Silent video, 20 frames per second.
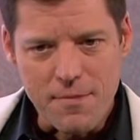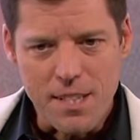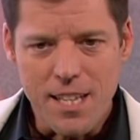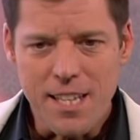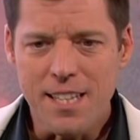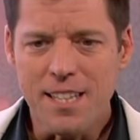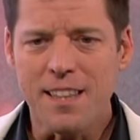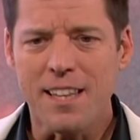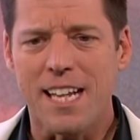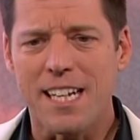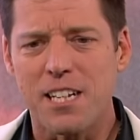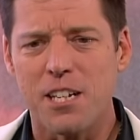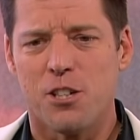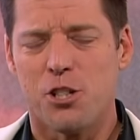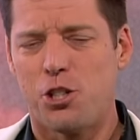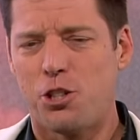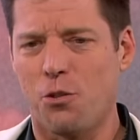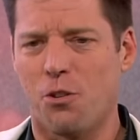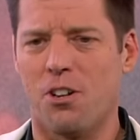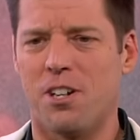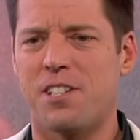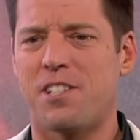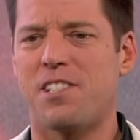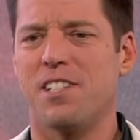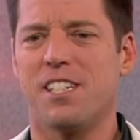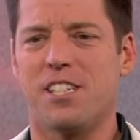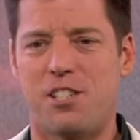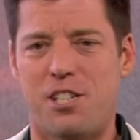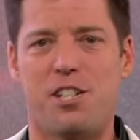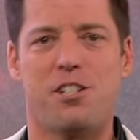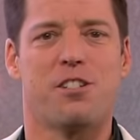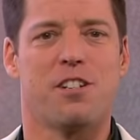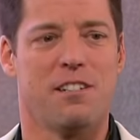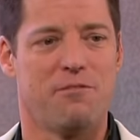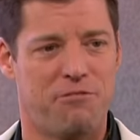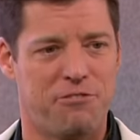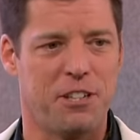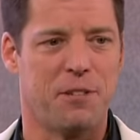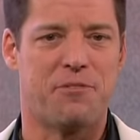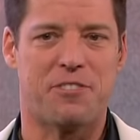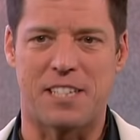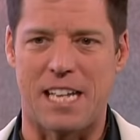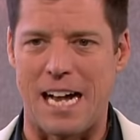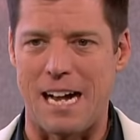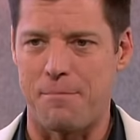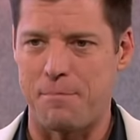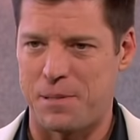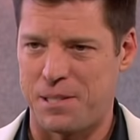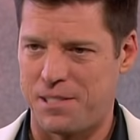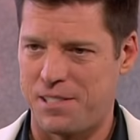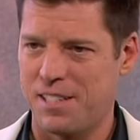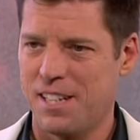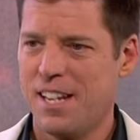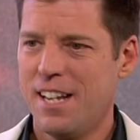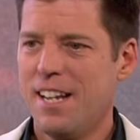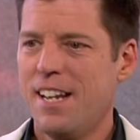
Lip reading: in like shorts and a t-shirt and flip-flops,